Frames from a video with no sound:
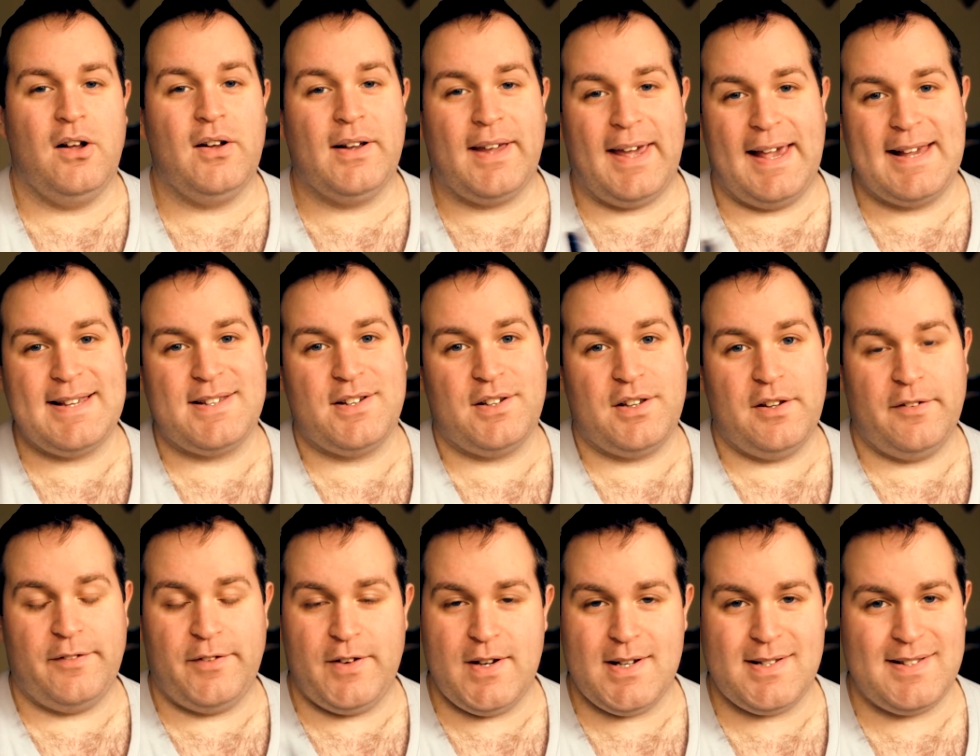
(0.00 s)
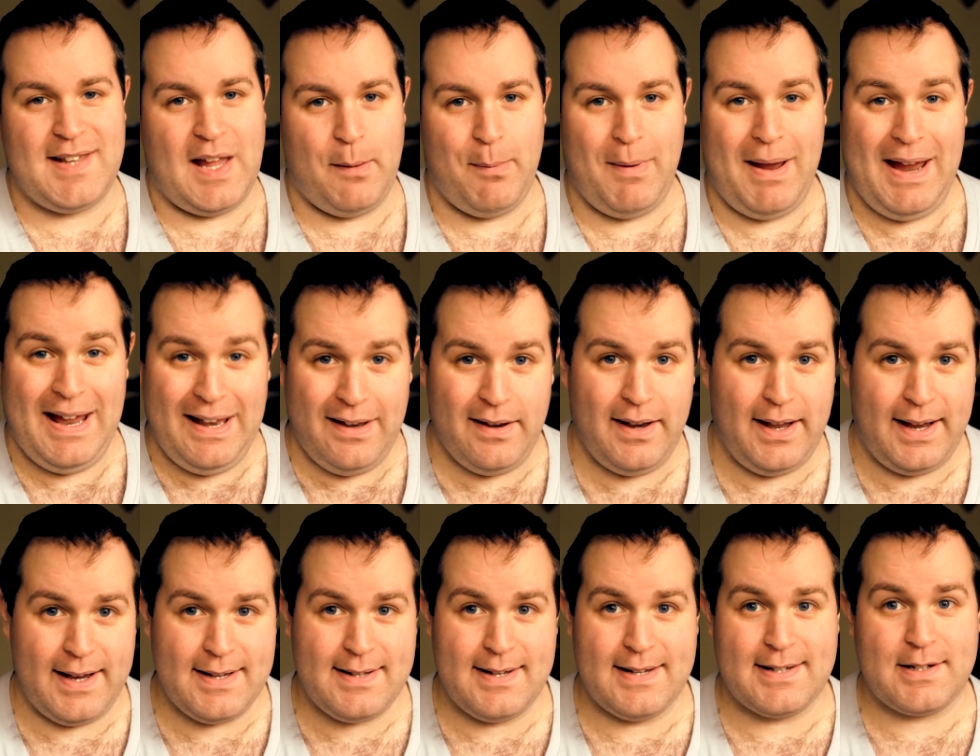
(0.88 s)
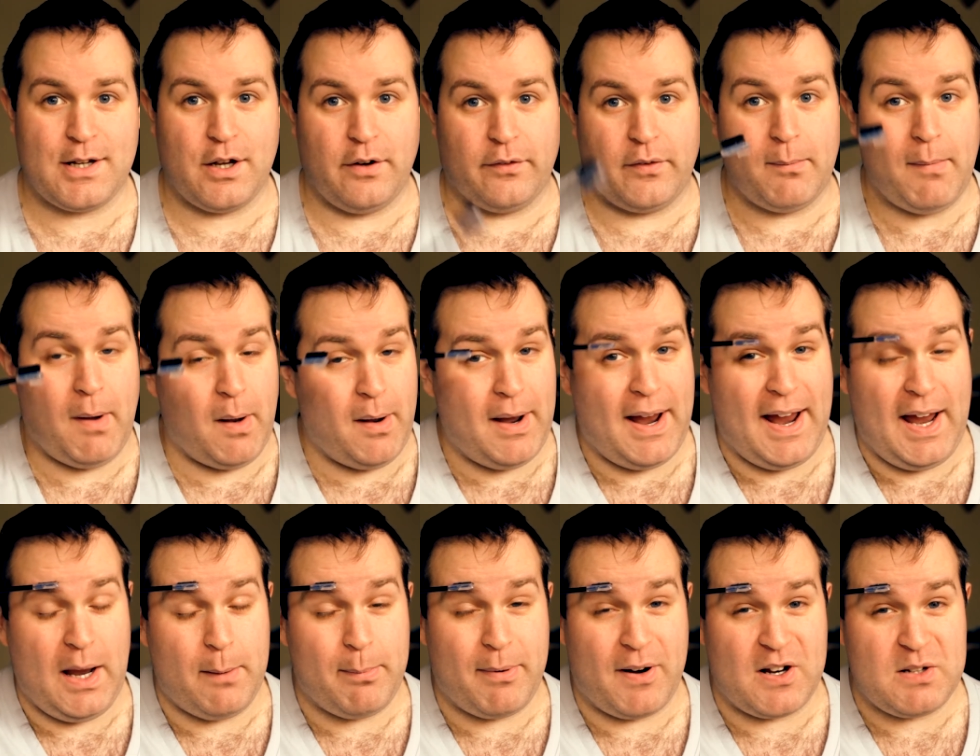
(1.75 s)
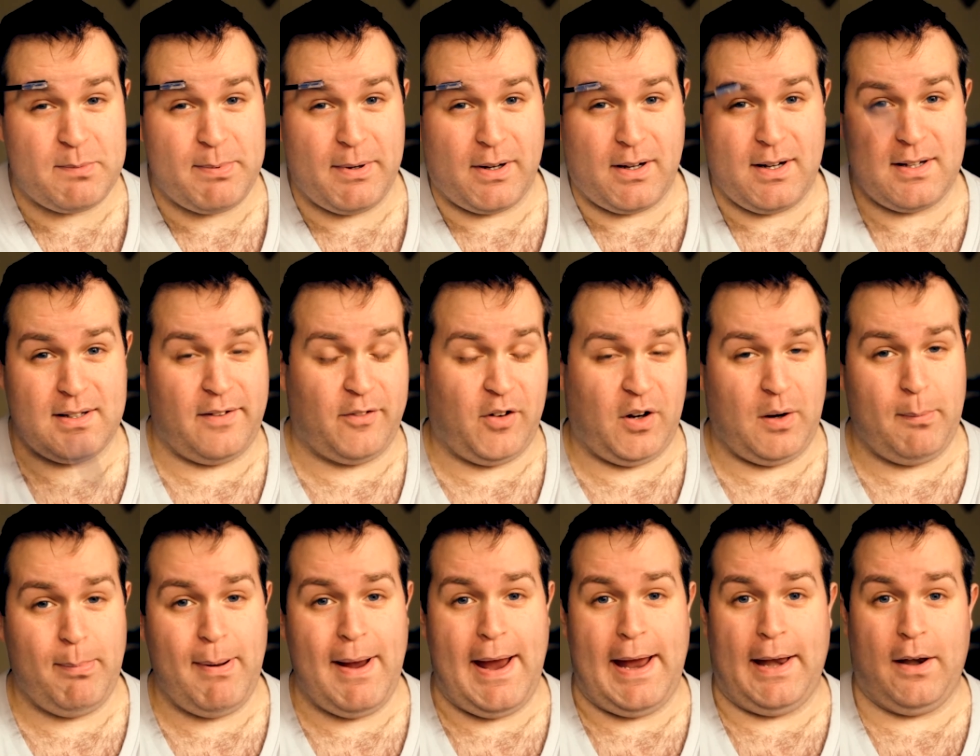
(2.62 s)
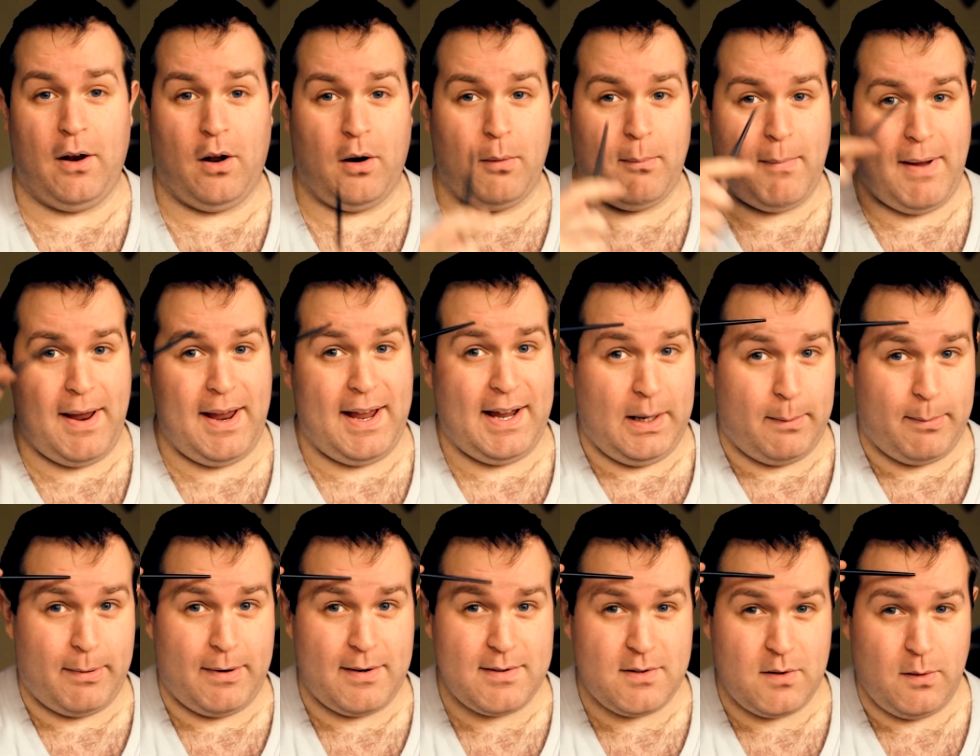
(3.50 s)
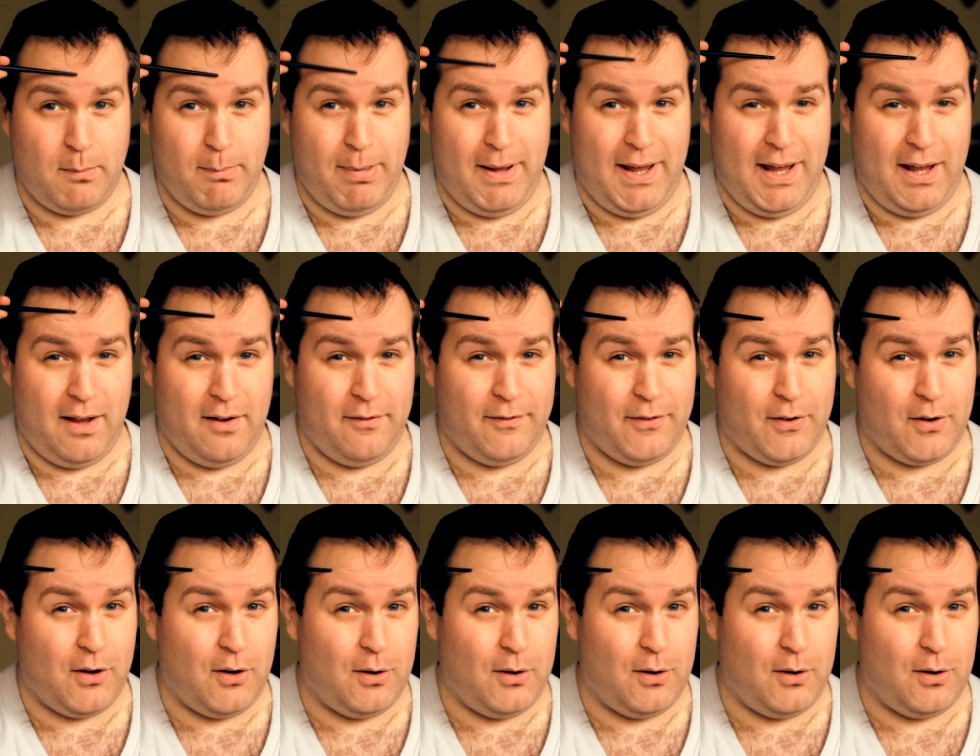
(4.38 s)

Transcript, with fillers: Okay, so the first step in this is covering my eyebrows because I've got to paint on my eyebrows up here for